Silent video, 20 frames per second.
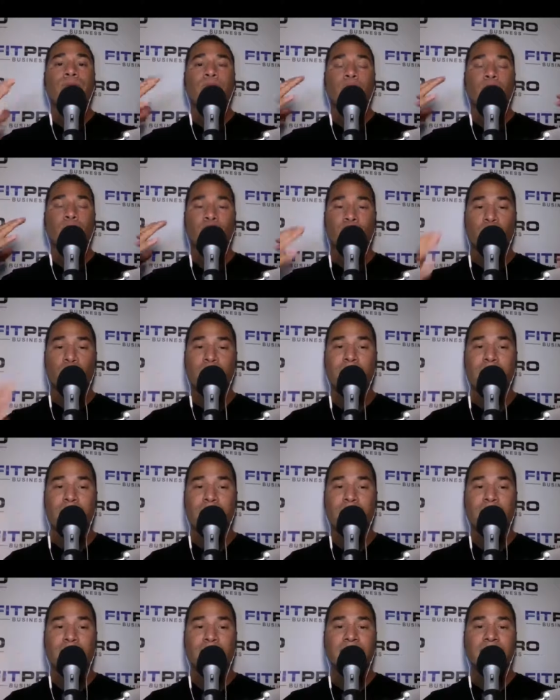when you're running
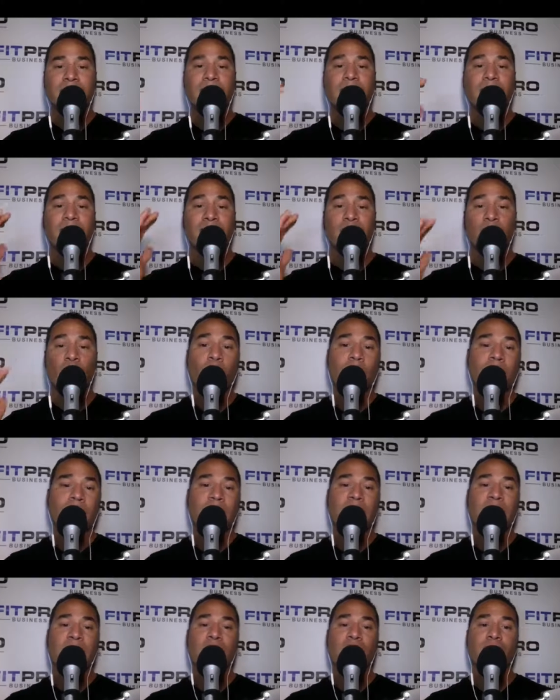a business if you want to
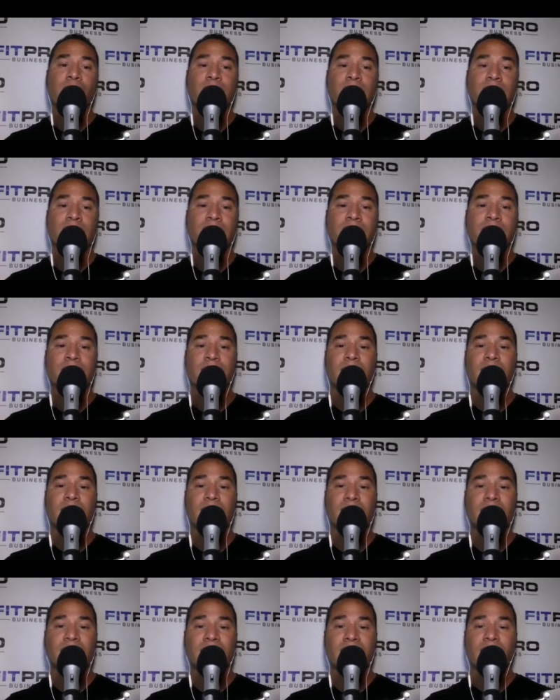take your business to the
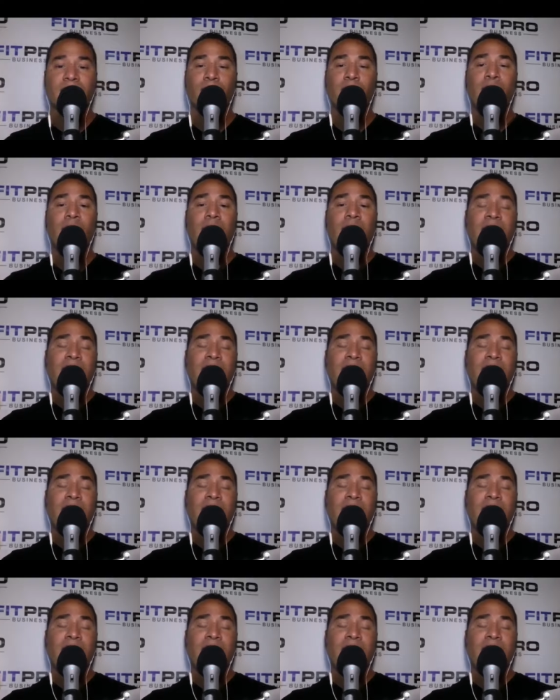next level